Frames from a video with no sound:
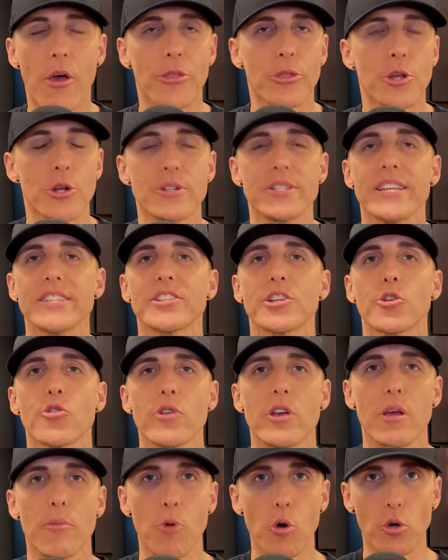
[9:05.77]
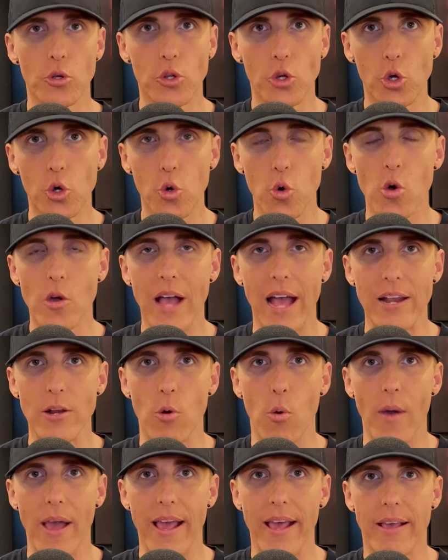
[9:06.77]
they're disagreeable in a cool kind of
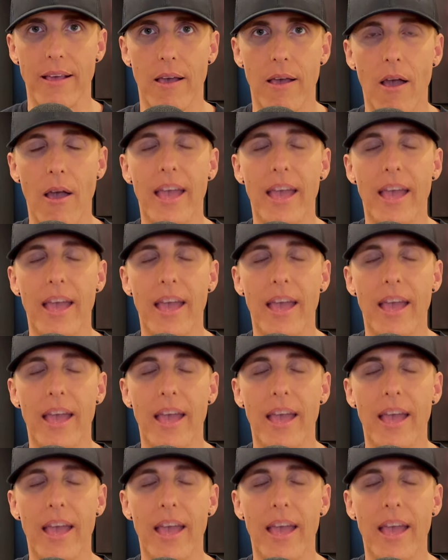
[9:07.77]
way.